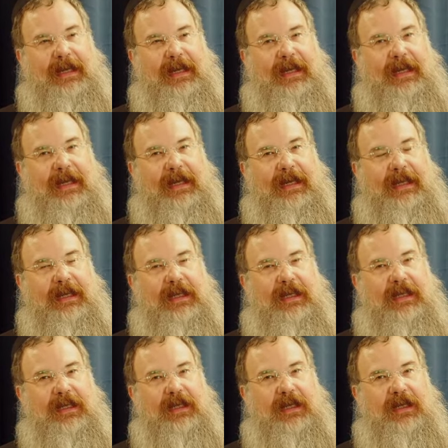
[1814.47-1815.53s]

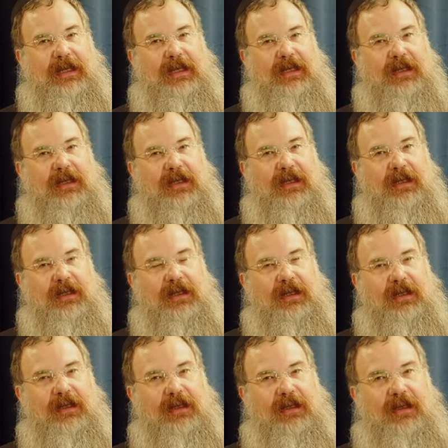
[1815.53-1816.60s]
And uh,
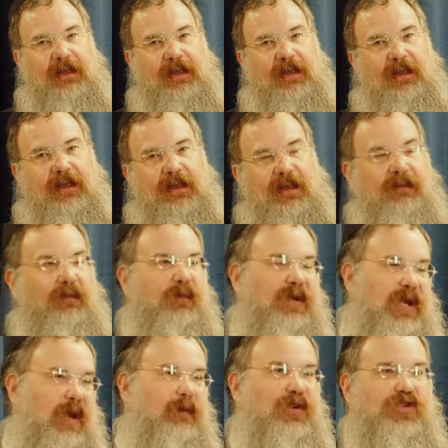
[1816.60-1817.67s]
it even
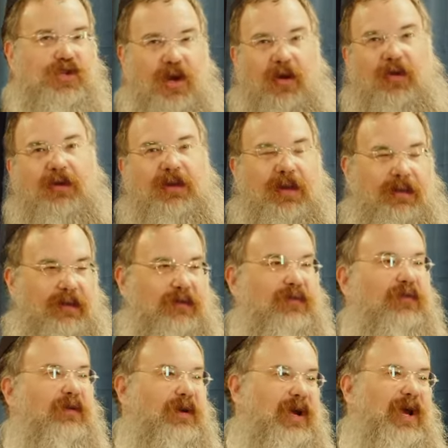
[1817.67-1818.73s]
became a joke, like the
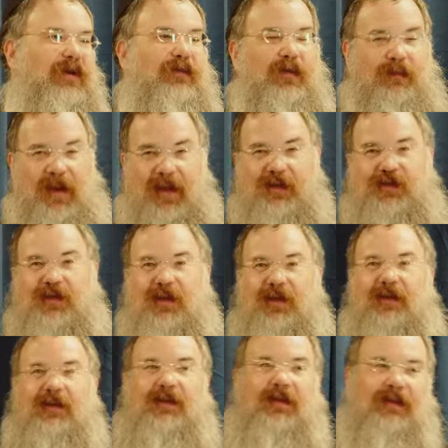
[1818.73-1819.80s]
tour guide would
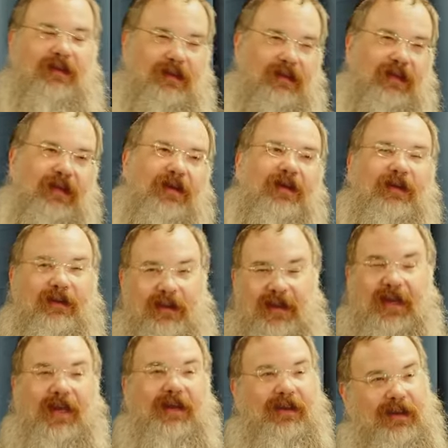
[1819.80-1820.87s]
mention that, uh, oh, he
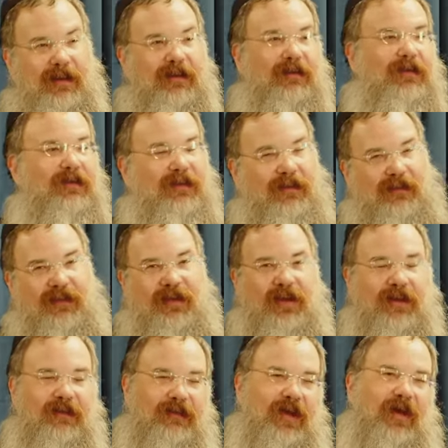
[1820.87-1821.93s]
can't hear, he's listening
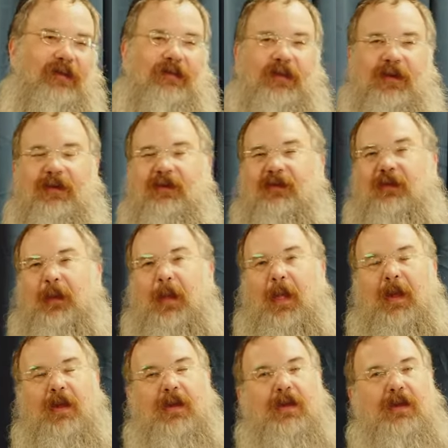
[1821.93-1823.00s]
on his headphones.
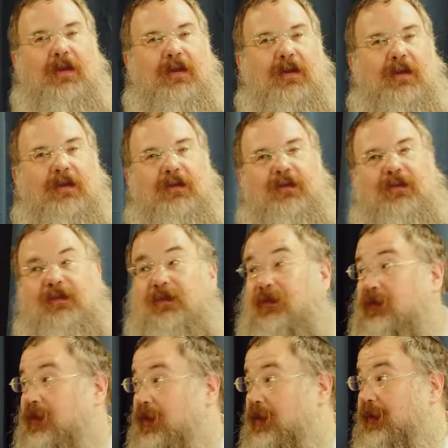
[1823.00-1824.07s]

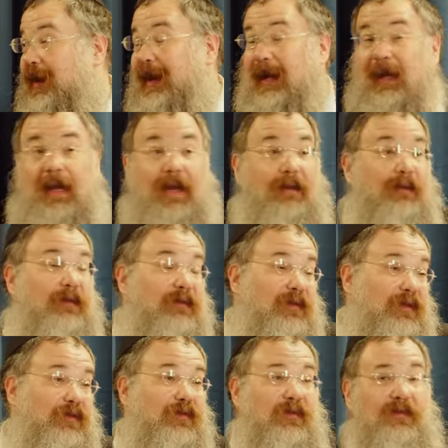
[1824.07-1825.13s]
So I, I was
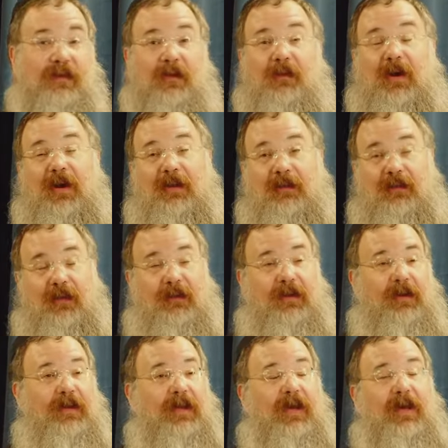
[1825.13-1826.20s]
interested why he's so
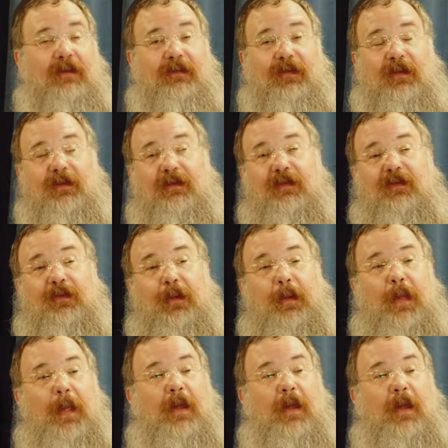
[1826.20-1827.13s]
into the headphones.